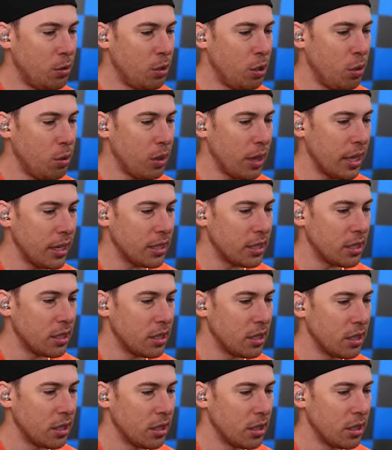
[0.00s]
do
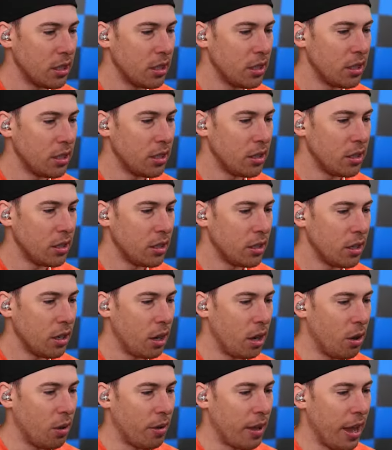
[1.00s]
this?
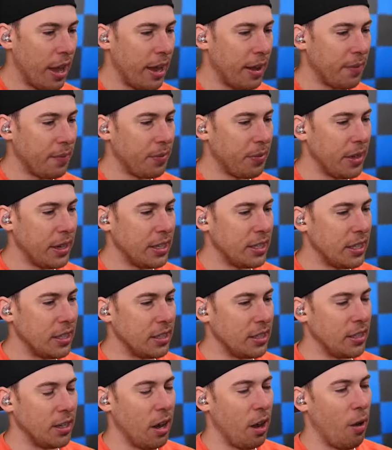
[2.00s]
Okay, this
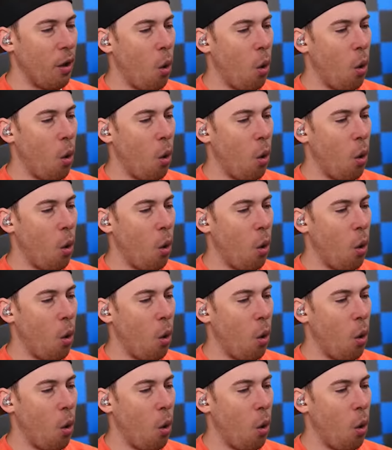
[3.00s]
is a